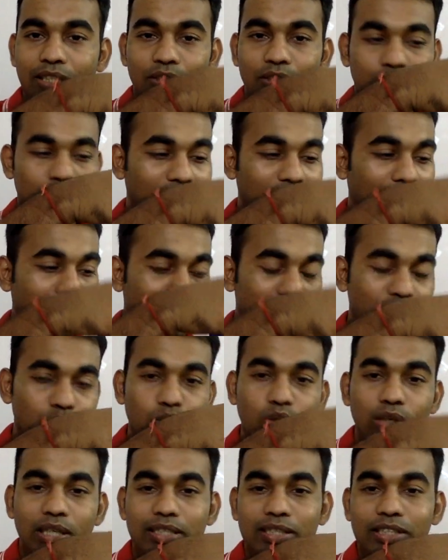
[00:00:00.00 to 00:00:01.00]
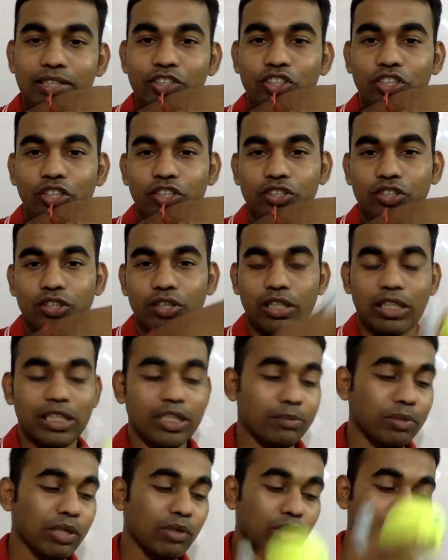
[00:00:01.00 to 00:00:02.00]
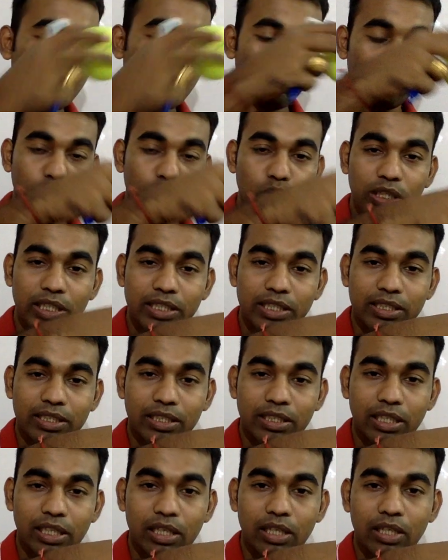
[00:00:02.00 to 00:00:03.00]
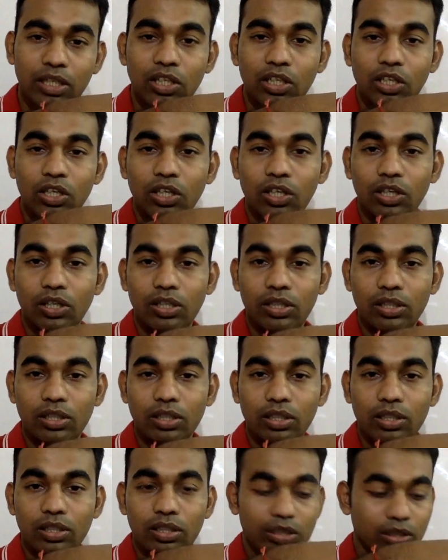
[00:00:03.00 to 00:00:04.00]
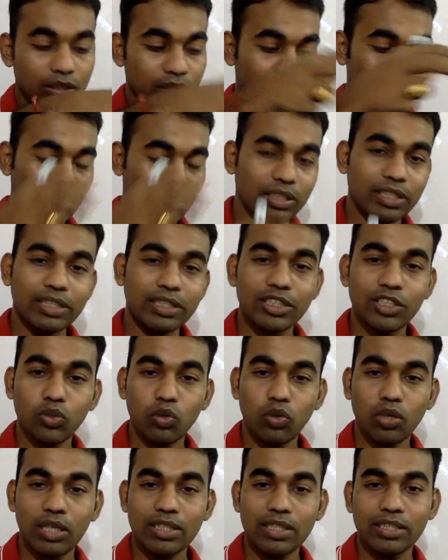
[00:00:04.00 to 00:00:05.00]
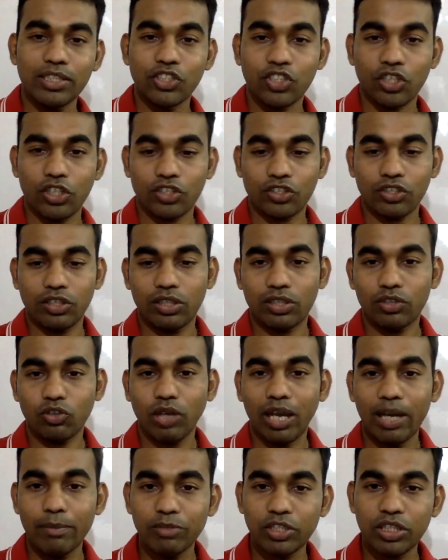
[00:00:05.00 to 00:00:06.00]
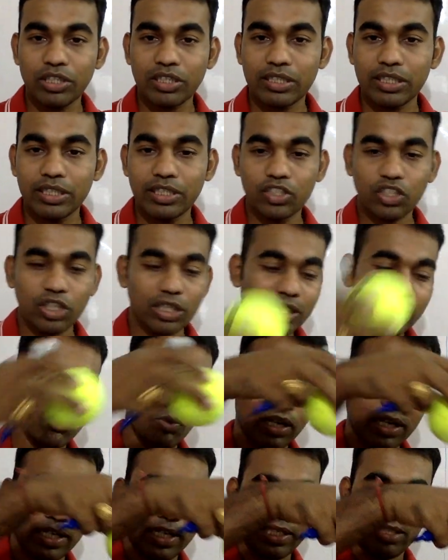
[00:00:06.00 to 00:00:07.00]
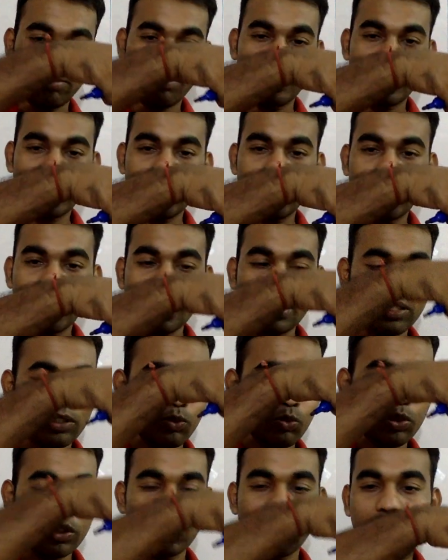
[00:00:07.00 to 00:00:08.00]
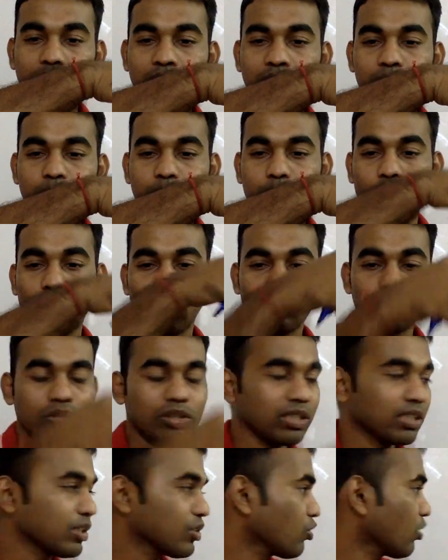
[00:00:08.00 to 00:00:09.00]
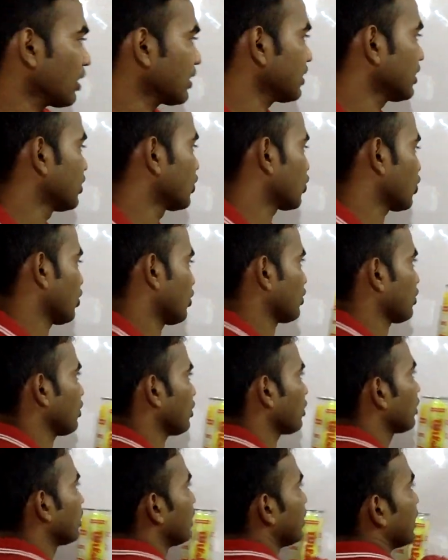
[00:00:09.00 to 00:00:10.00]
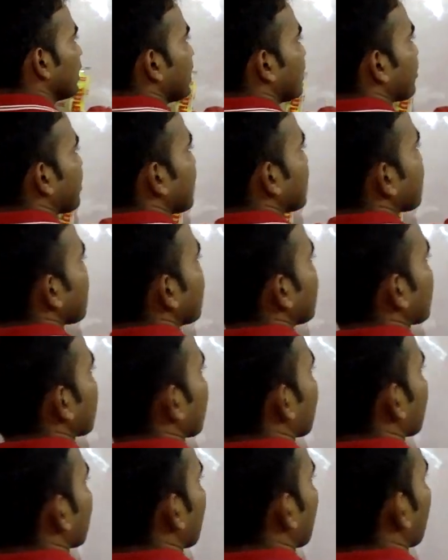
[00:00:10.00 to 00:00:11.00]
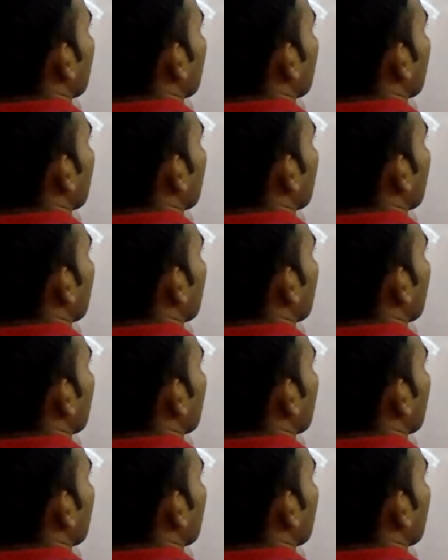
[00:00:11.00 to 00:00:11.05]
So that is known as insertion. If I want to put it here, so this is known as insertion. So I am just inserting one element, right? Inserting a ball. So this is known as insertion. You can say insertion.